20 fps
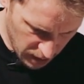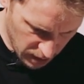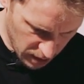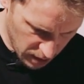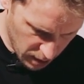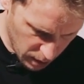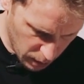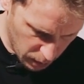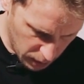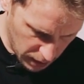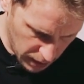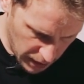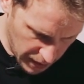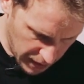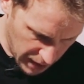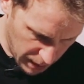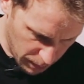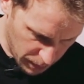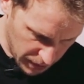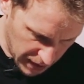So we'll line
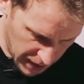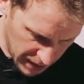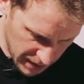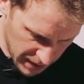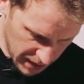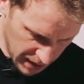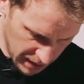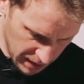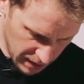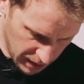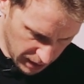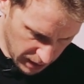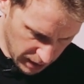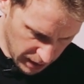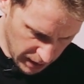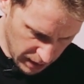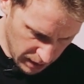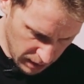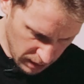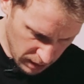it up with that center
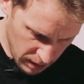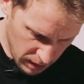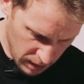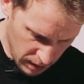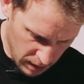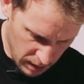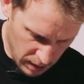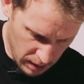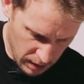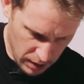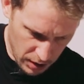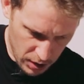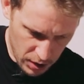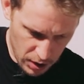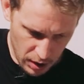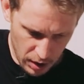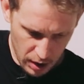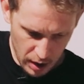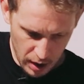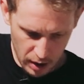line,
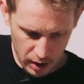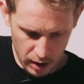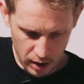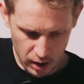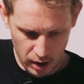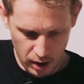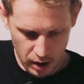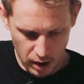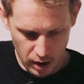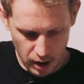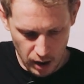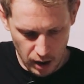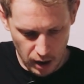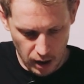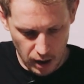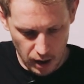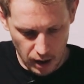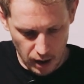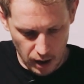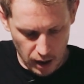turn it,
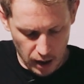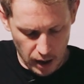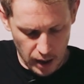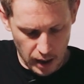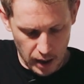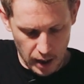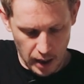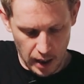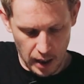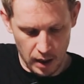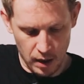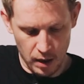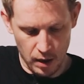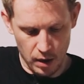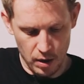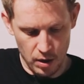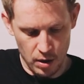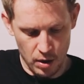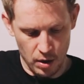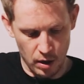and then
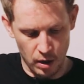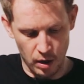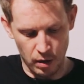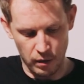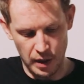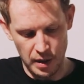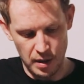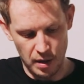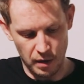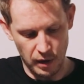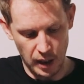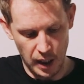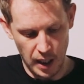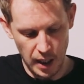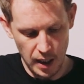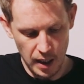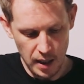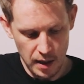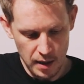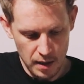turn the rest of the
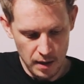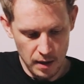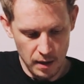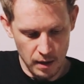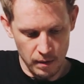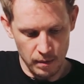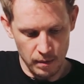keys.